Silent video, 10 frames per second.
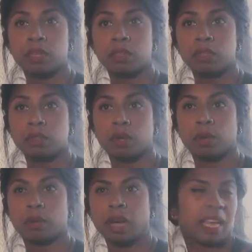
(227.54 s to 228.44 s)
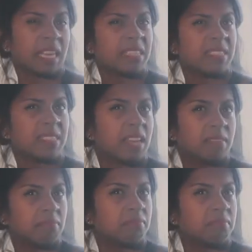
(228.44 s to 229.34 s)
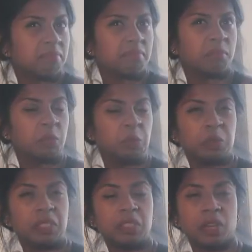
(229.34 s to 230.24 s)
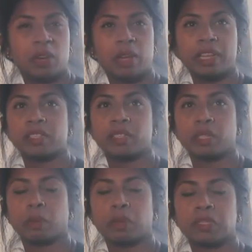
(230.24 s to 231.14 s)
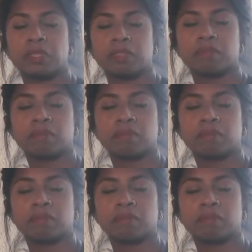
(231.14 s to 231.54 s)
So I guess that would, answer the question.